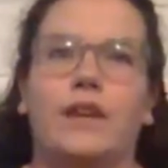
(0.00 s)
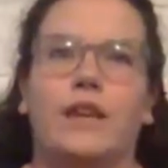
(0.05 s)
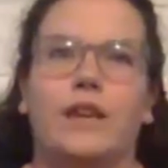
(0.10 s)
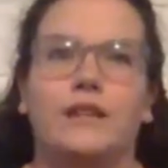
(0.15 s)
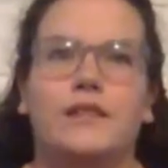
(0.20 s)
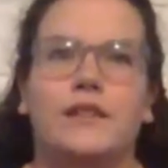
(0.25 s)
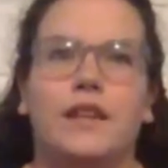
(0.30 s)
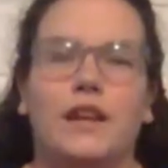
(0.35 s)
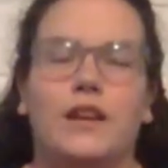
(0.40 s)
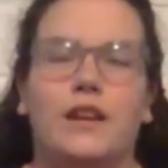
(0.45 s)

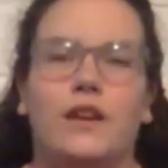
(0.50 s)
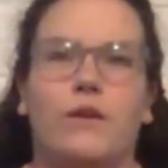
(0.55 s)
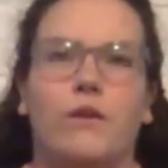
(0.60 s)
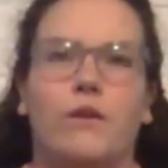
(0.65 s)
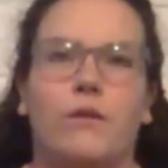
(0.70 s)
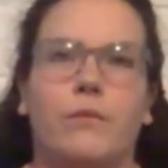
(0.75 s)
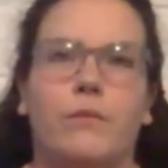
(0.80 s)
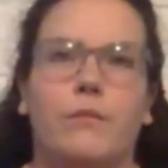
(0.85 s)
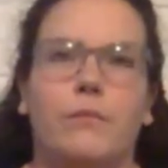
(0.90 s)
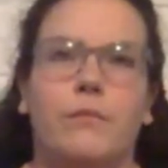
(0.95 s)

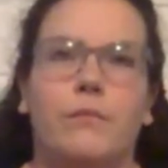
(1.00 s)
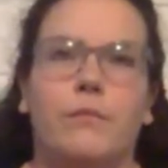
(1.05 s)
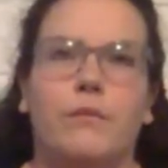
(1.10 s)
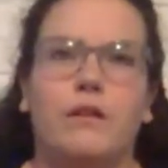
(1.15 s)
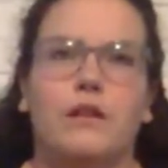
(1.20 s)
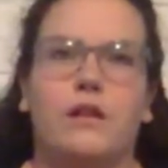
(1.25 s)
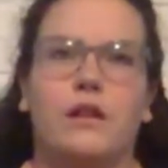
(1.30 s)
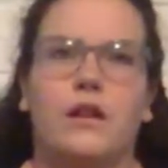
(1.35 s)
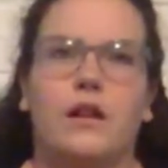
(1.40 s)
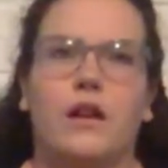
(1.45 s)
continue,
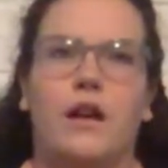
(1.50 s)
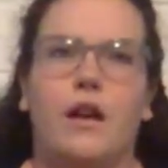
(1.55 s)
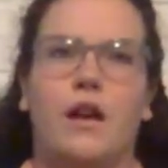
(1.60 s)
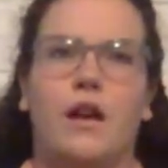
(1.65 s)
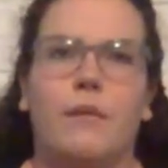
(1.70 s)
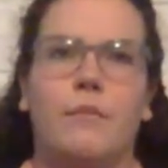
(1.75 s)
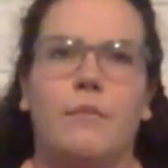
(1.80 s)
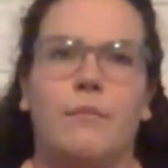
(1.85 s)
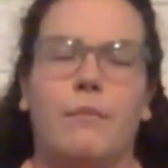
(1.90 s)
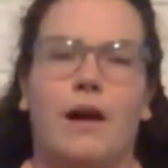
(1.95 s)

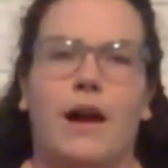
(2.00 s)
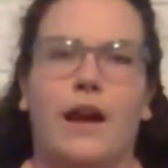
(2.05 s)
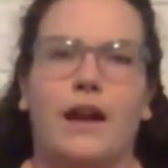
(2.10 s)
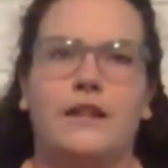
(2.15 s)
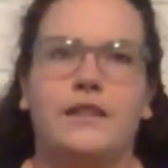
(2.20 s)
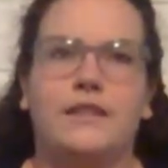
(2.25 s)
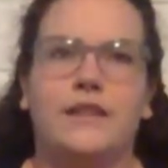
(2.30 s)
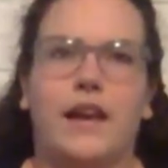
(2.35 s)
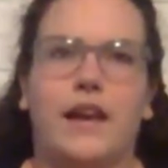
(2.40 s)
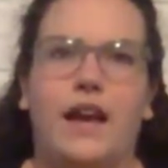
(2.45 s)
my
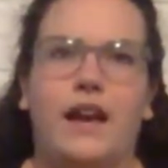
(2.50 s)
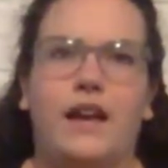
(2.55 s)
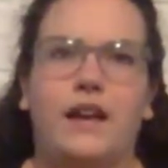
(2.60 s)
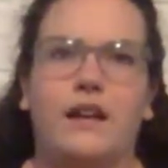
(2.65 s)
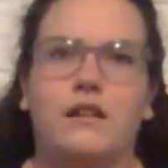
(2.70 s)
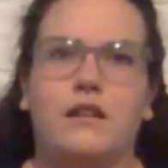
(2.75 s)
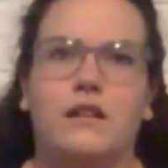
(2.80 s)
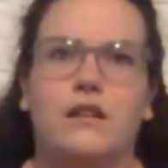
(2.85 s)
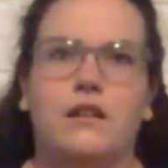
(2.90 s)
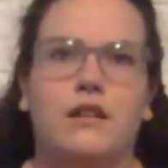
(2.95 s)
dad